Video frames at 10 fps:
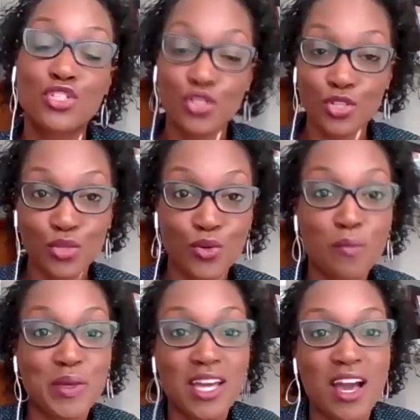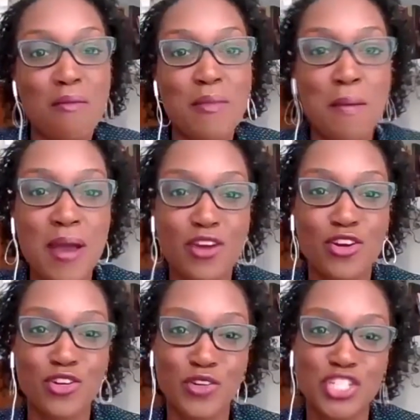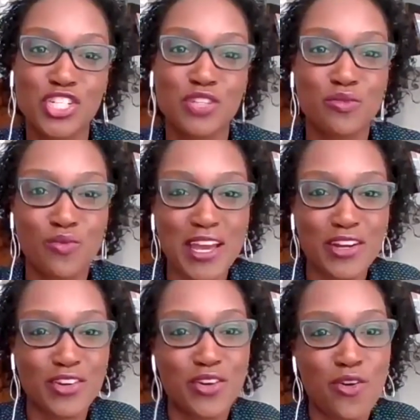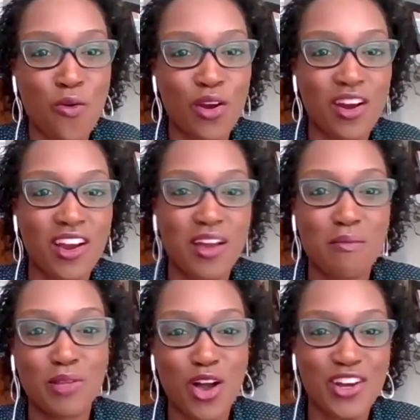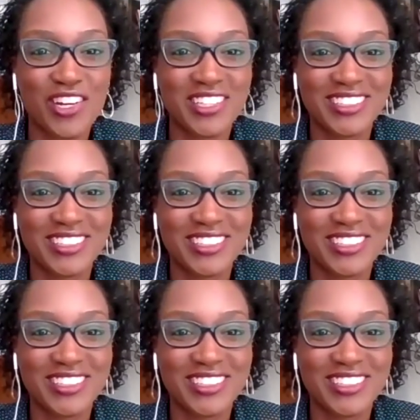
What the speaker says: to become a better Christian writer or blogger.